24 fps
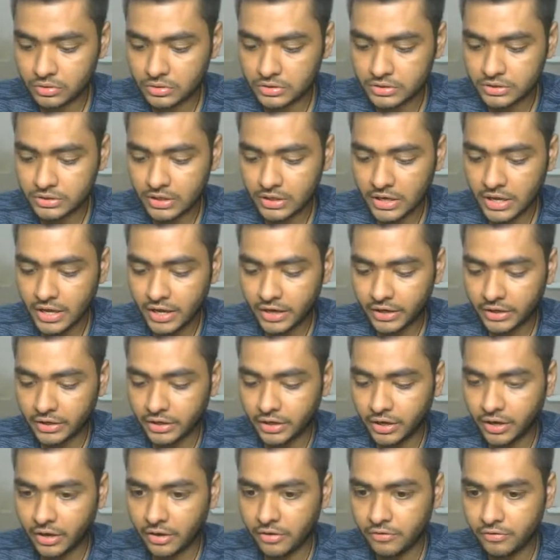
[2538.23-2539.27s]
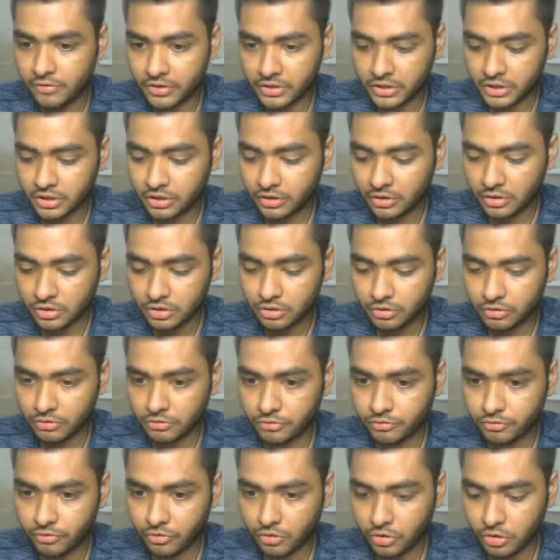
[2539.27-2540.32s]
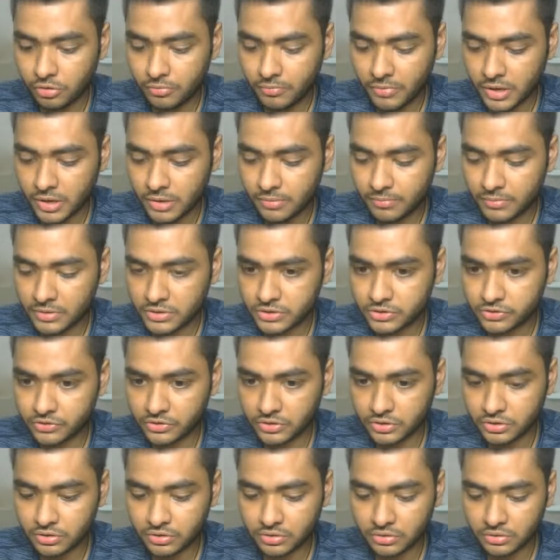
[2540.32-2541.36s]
Select everything from msg.